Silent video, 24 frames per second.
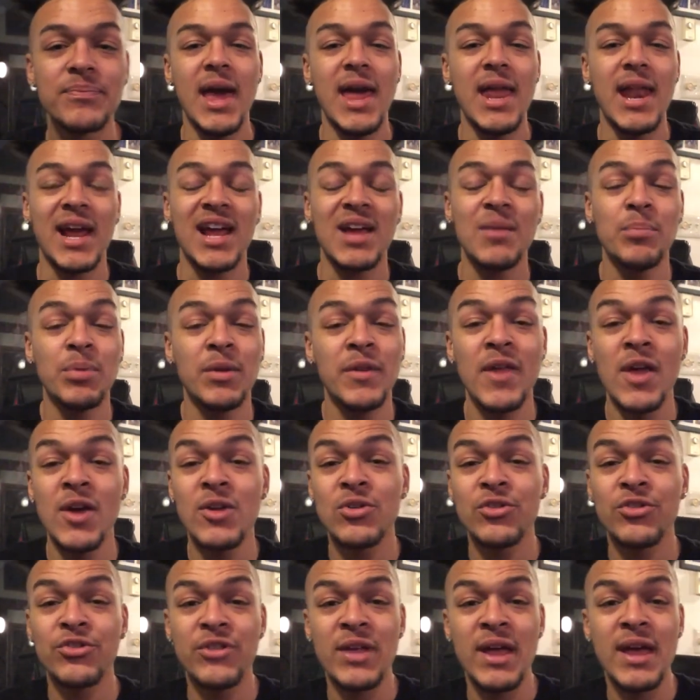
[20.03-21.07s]
And I completely
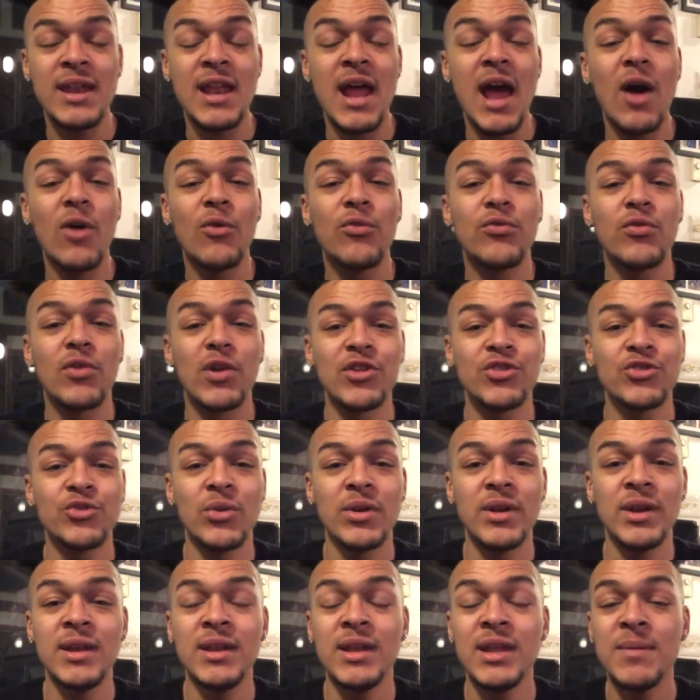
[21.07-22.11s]
understand how
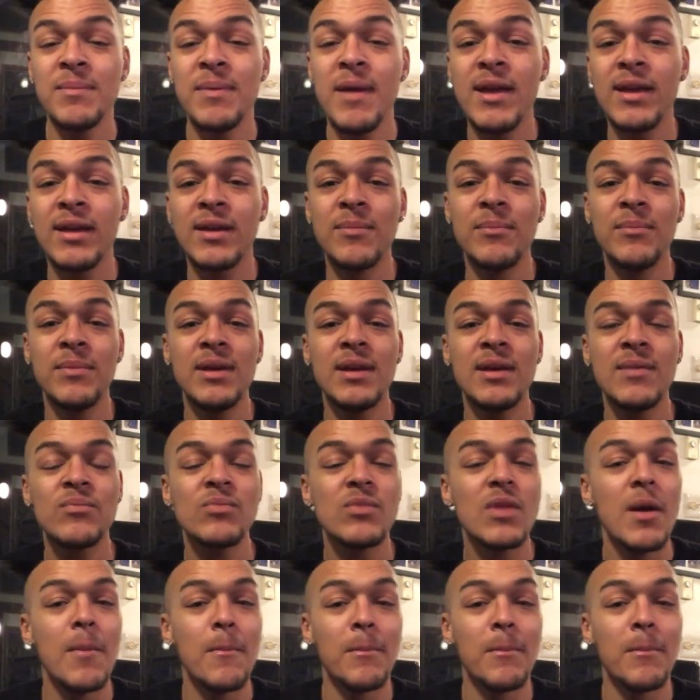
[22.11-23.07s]
frustrating knee pain can be,